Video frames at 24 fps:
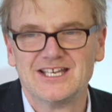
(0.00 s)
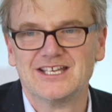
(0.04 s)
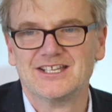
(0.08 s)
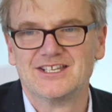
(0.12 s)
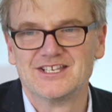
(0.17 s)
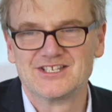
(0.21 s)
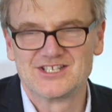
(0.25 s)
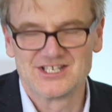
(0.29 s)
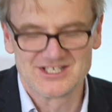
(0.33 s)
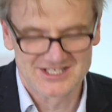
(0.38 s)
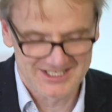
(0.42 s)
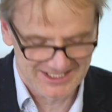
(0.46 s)

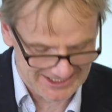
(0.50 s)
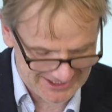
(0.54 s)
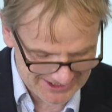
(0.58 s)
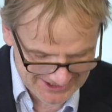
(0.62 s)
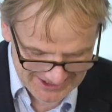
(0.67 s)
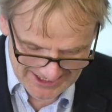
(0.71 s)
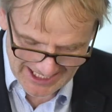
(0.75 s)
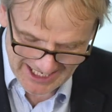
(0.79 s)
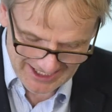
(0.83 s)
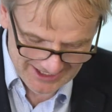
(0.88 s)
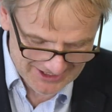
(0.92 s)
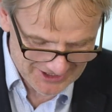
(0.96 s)
this is
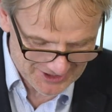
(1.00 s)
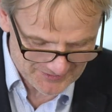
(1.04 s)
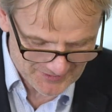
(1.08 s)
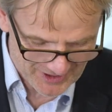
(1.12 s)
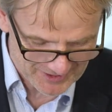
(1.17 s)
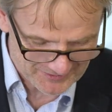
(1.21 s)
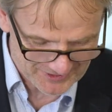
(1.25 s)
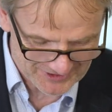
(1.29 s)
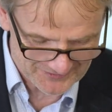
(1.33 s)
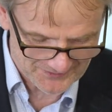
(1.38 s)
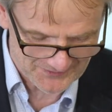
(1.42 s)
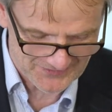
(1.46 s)
exactly the
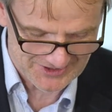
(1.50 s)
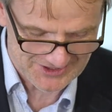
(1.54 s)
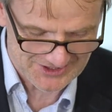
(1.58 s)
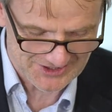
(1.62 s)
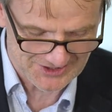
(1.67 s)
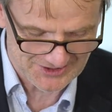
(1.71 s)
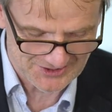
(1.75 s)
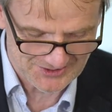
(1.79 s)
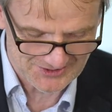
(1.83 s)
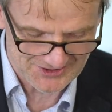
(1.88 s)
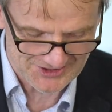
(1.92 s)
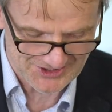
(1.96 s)
moment
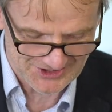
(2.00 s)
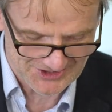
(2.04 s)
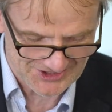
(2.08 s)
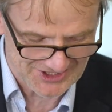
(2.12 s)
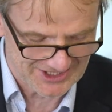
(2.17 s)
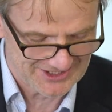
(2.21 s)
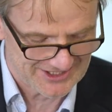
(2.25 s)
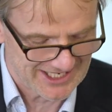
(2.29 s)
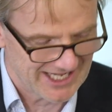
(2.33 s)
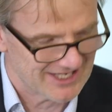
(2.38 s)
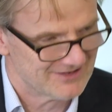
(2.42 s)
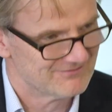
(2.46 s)
to
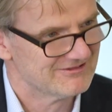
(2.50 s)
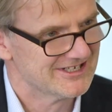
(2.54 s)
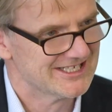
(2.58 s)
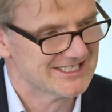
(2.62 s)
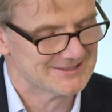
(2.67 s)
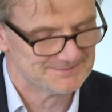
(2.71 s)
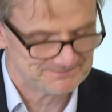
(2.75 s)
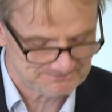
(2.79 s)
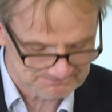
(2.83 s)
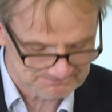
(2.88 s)
sit down and read it.